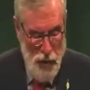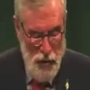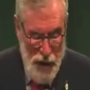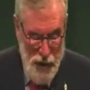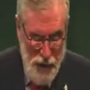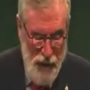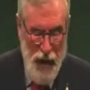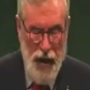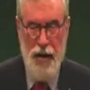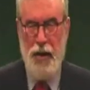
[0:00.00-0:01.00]

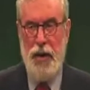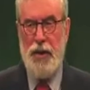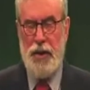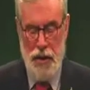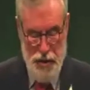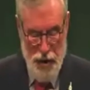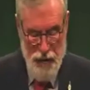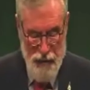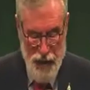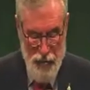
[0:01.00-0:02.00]
Rectifying this, Sinn
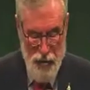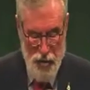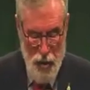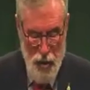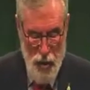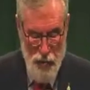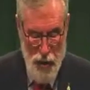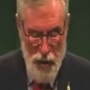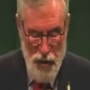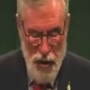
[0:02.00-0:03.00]
Féin resolved,
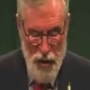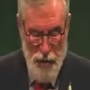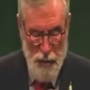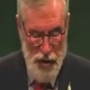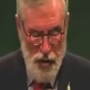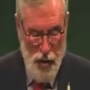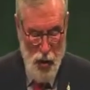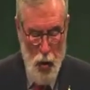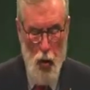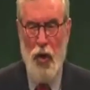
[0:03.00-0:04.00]
needed to be at the
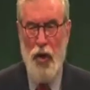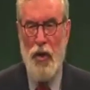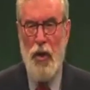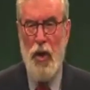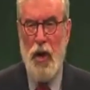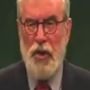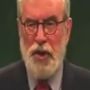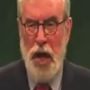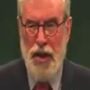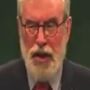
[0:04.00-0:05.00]
core of a
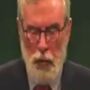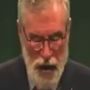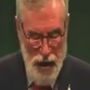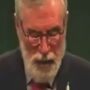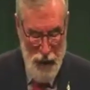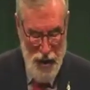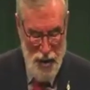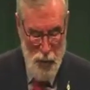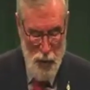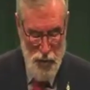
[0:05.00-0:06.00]
genuine
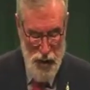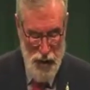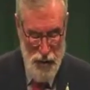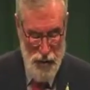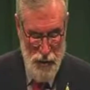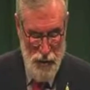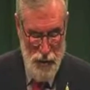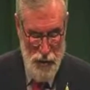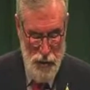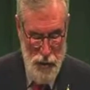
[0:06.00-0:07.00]
peace process.
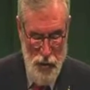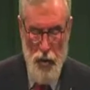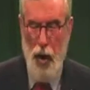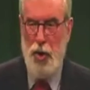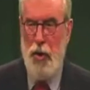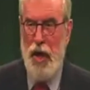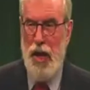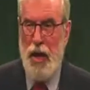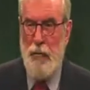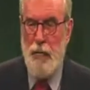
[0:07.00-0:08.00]
There also had to
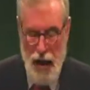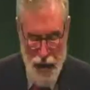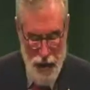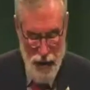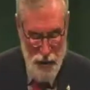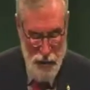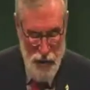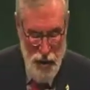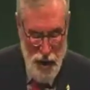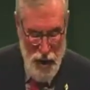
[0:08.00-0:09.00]
be a mechanism
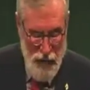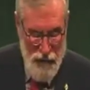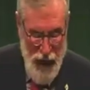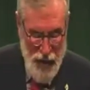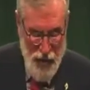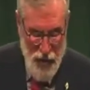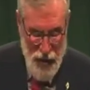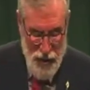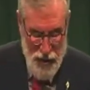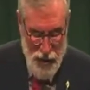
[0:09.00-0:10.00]
to give effect to
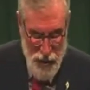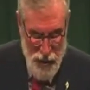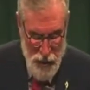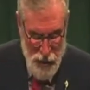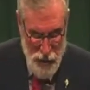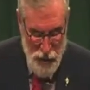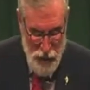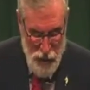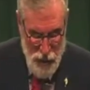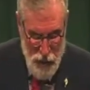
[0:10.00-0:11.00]
this.
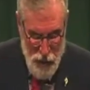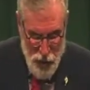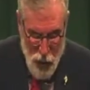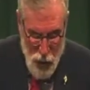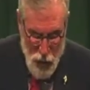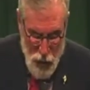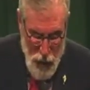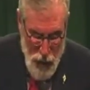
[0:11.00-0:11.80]
So